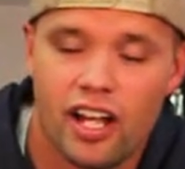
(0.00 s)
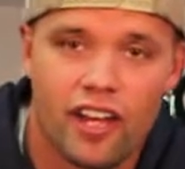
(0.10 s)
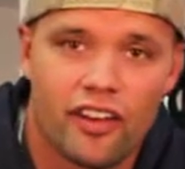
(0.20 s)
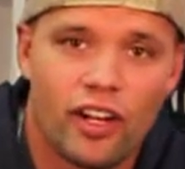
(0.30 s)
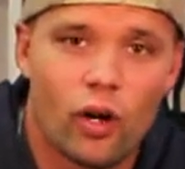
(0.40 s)

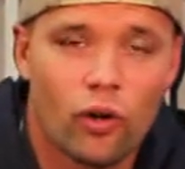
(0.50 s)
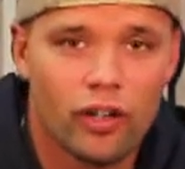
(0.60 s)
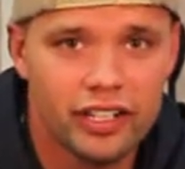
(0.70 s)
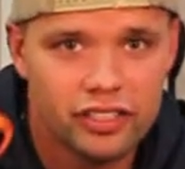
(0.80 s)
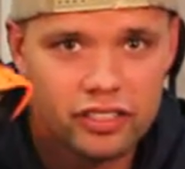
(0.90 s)
the
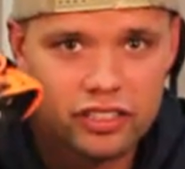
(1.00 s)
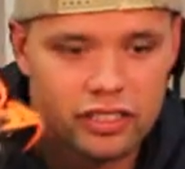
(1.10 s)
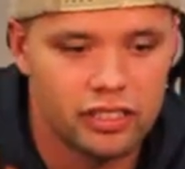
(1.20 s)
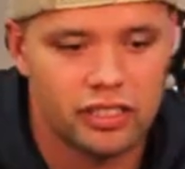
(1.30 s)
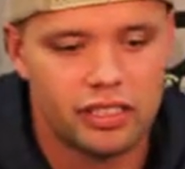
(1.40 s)

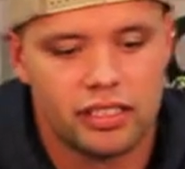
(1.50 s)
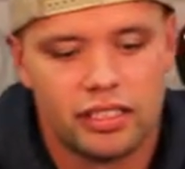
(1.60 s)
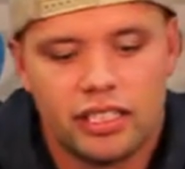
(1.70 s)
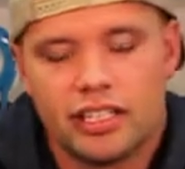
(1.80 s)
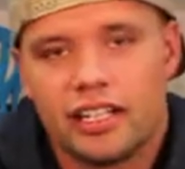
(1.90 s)
orange,
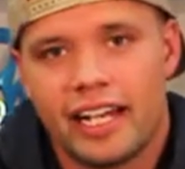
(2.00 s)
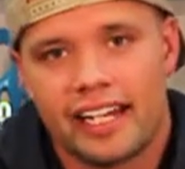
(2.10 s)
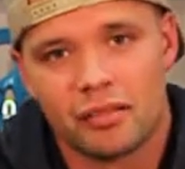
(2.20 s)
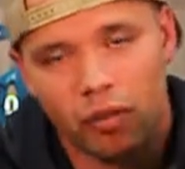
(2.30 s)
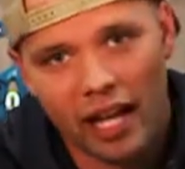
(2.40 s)

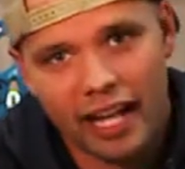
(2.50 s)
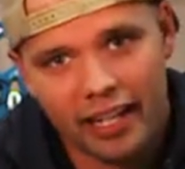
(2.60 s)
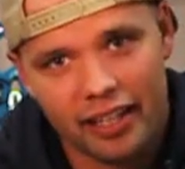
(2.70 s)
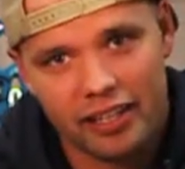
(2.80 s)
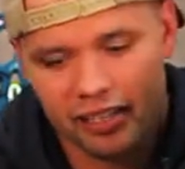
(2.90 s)
and the
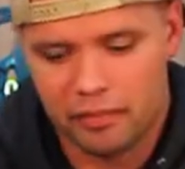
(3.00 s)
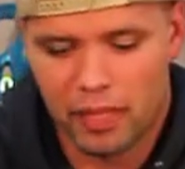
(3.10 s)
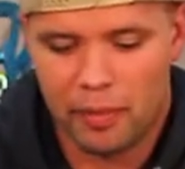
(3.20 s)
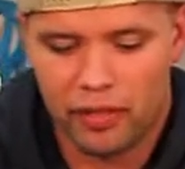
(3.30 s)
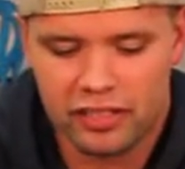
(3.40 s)
black.
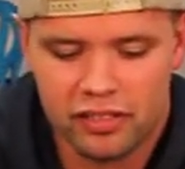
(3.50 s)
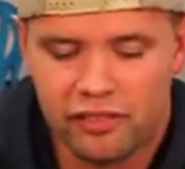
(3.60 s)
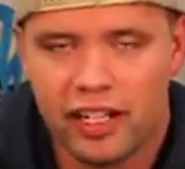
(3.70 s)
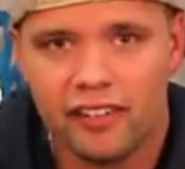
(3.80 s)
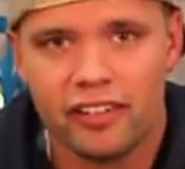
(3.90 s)
My personal
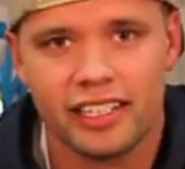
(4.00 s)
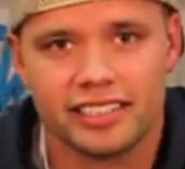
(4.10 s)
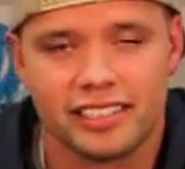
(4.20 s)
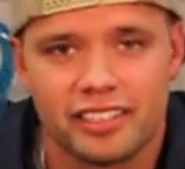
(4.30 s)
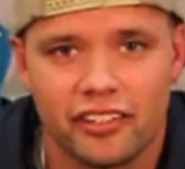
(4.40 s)
favorite
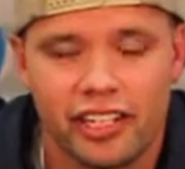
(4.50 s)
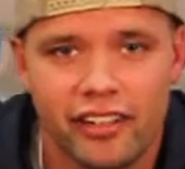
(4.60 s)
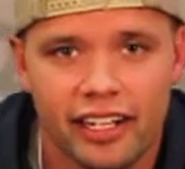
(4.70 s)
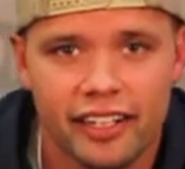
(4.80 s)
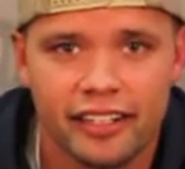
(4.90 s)
is this
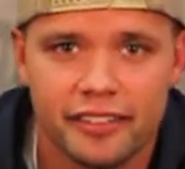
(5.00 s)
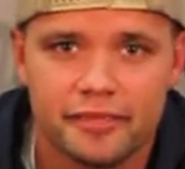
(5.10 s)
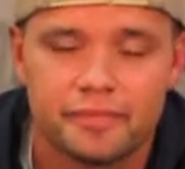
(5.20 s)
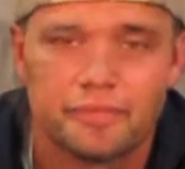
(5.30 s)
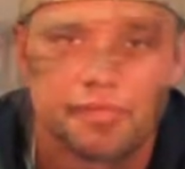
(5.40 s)
green right here.
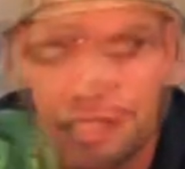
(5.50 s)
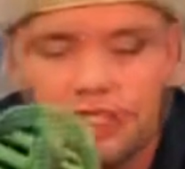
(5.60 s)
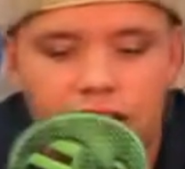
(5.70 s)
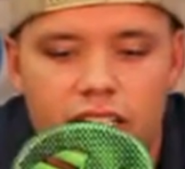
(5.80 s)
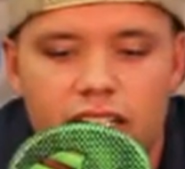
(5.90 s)

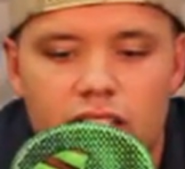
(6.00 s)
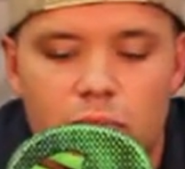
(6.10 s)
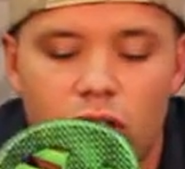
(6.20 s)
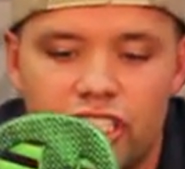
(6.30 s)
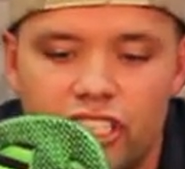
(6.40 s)
The
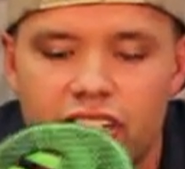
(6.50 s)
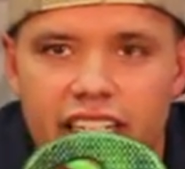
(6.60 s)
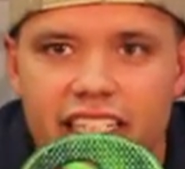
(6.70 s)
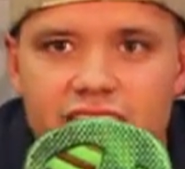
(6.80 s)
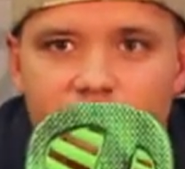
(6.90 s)
pusher
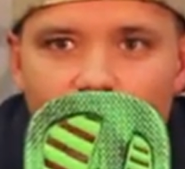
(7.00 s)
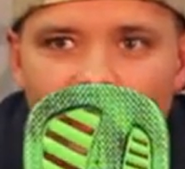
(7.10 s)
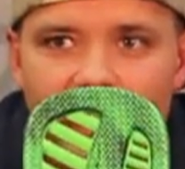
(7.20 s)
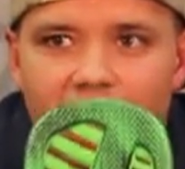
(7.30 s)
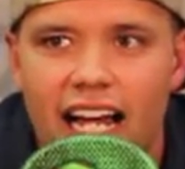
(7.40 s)
is
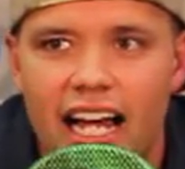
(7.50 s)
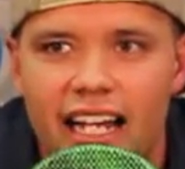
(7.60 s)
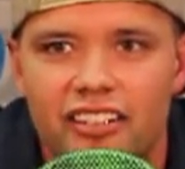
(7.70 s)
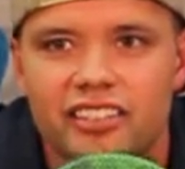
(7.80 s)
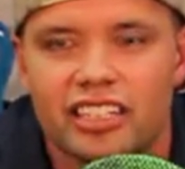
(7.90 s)
for the
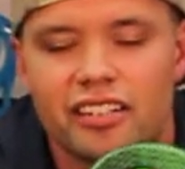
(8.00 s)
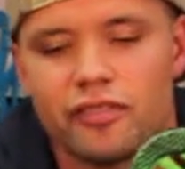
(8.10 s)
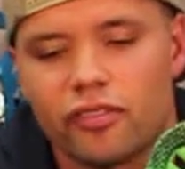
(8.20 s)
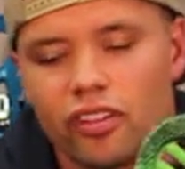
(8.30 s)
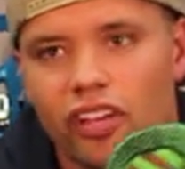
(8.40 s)
guy who's looking
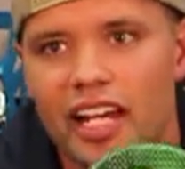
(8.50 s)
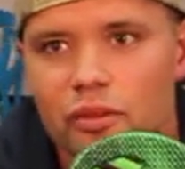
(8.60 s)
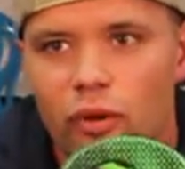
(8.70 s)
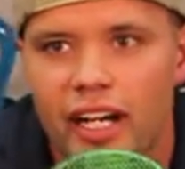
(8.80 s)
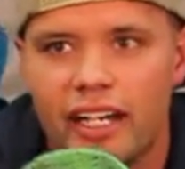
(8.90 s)
for a
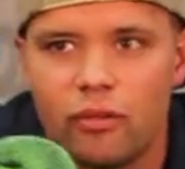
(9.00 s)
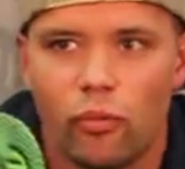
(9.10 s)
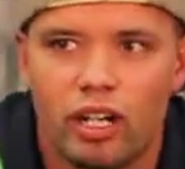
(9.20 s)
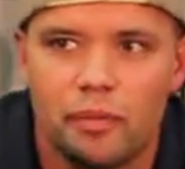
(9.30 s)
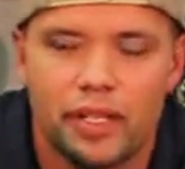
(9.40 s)
lightweight,
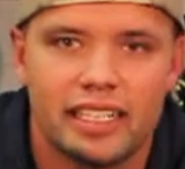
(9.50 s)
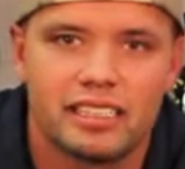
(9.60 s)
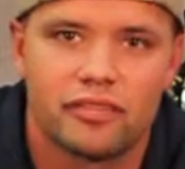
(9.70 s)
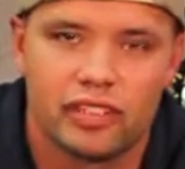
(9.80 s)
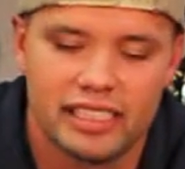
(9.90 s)

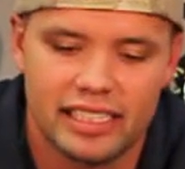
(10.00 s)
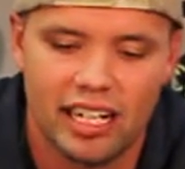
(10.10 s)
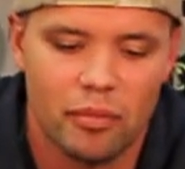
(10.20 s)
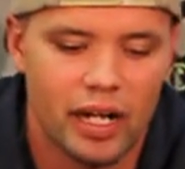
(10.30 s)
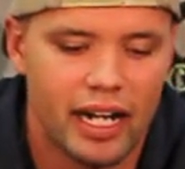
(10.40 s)
one-piece
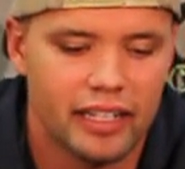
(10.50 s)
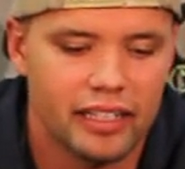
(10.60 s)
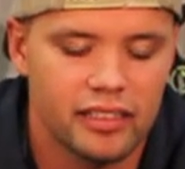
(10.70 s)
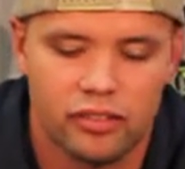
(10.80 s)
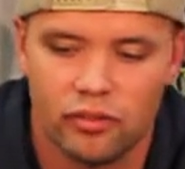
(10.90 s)
freestyle
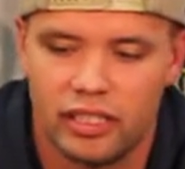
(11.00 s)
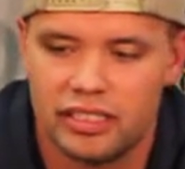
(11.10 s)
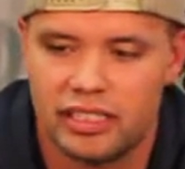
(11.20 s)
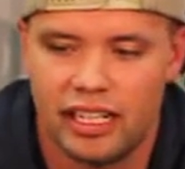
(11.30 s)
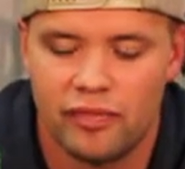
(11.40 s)
binding, who
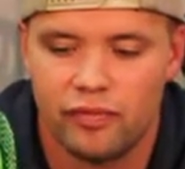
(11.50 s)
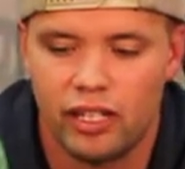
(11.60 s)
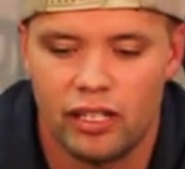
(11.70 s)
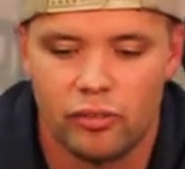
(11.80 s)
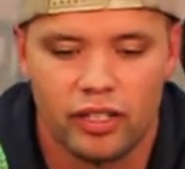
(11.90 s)
wants to have
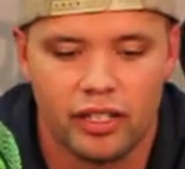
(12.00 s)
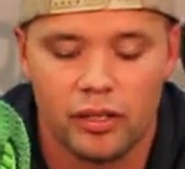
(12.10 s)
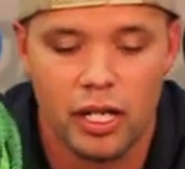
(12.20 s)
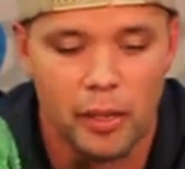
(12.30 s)
fun with a